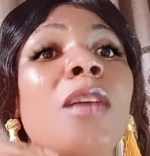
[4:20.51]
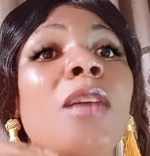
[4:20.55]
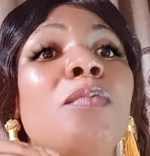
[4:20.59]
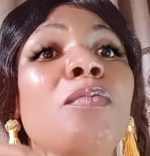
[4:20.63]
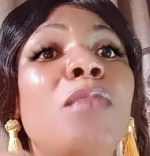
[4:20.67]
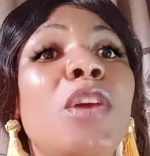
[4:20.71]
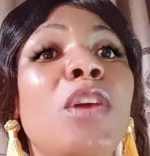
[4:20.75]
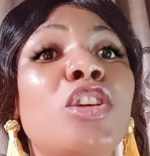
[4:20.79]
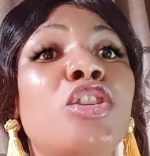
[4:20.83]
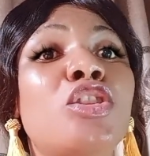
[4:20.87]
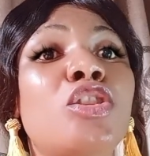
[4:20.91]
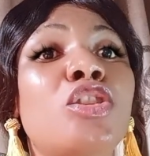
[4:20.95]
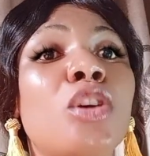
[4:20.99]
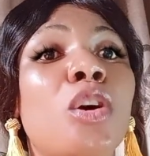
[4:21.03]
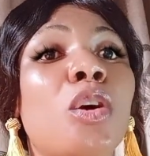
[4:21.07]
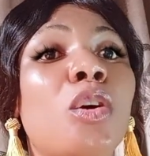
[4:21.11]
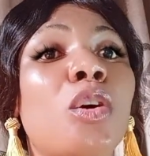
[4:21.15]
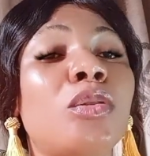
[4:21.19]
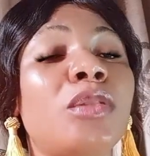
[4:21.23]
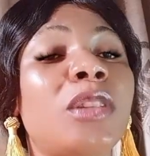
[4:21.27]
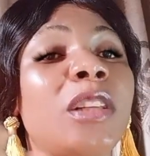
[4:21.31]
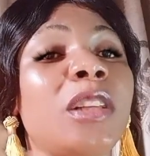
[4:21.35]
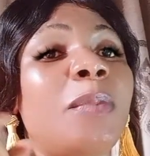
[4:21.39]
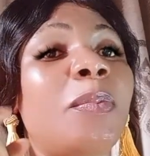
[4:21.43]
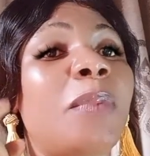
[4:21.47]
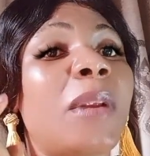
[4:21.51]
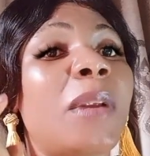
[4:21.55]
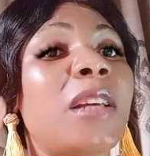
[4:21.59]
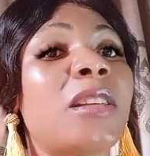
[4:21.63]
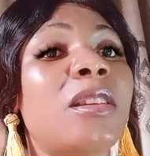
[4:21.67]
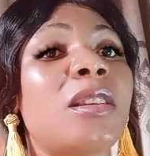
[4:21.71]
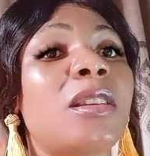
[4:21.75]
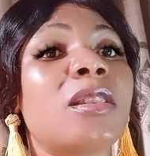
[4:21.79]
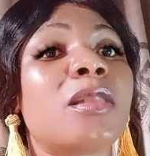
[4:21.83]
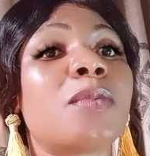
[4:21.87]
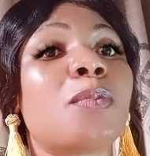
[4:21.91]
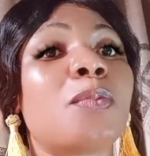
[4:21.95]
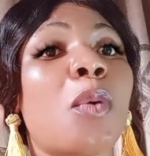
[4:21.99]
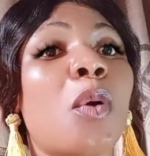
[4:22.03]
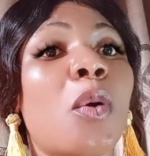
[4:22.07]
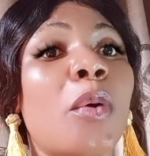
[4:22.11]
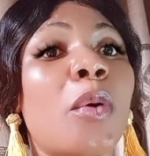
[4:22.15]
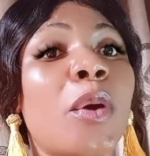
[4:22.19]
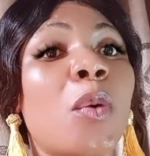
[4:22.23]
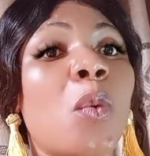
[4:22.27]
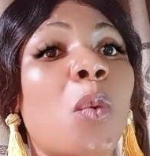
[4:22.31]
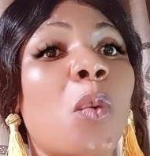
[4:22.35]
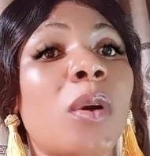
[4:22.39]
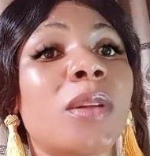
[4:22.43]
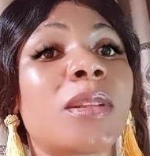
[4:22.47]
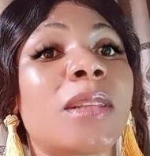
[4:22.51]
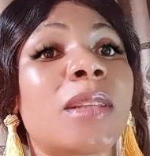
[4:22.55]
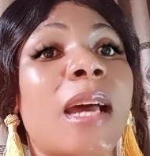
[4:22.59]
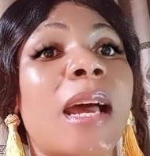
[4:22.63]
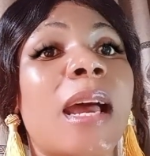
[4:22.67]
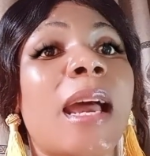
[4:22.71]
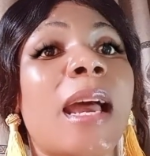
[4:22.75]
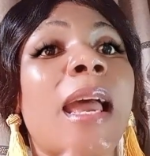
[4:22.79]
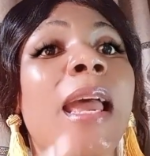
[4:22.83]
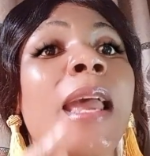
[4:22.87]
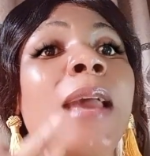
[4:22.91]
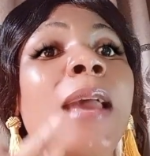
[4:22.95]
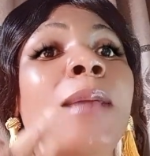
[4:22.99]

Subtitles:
make sure the place is pouring water